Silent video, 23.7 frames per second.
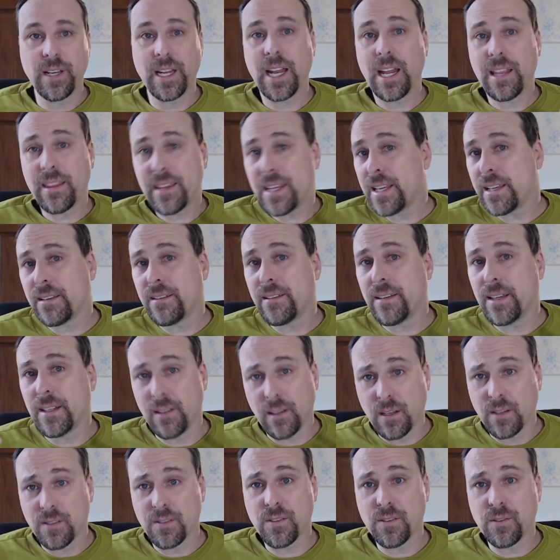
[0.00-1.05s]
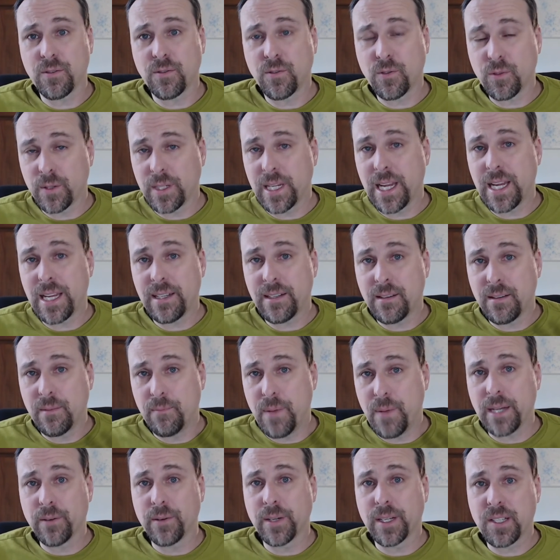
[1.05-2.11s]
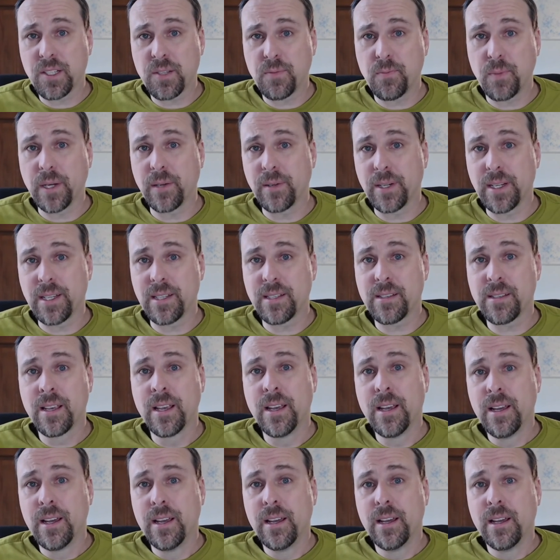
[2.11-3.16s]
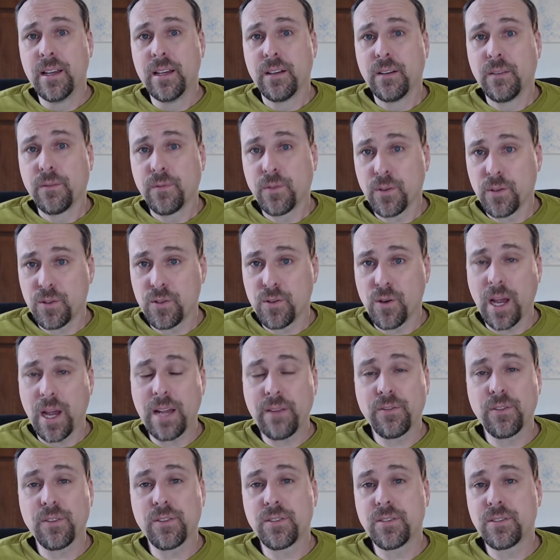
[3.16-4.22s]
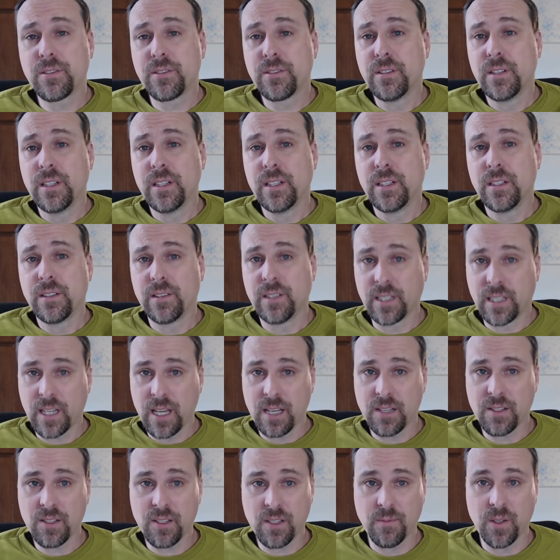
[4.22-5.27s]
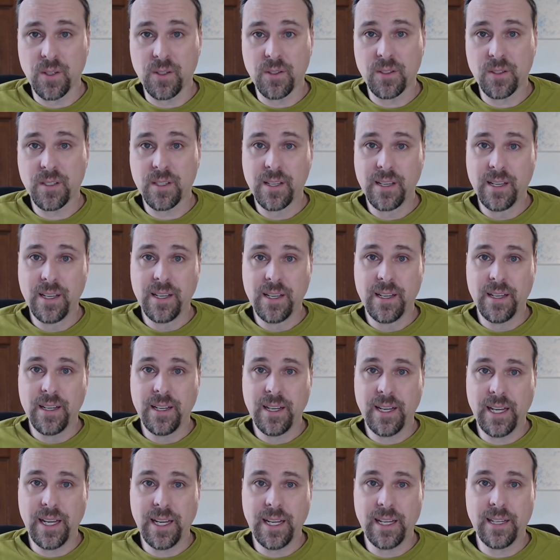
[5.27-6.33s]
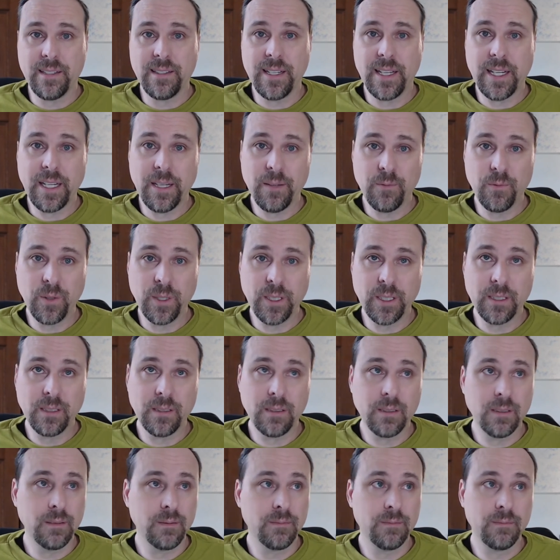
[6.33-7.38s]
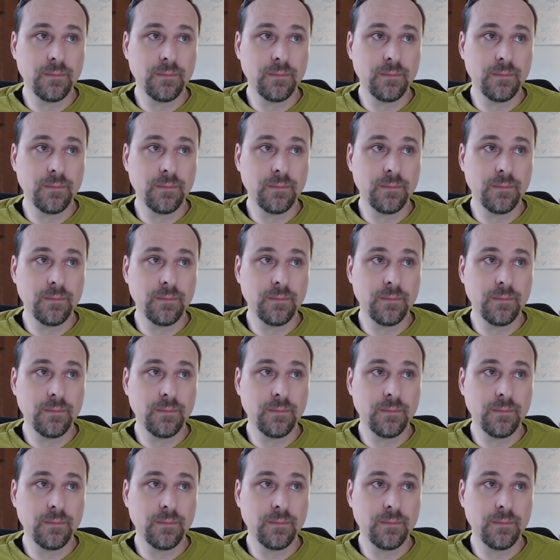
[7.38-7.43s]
And I think it'll also create a better experience for the drivers, the customers, and it will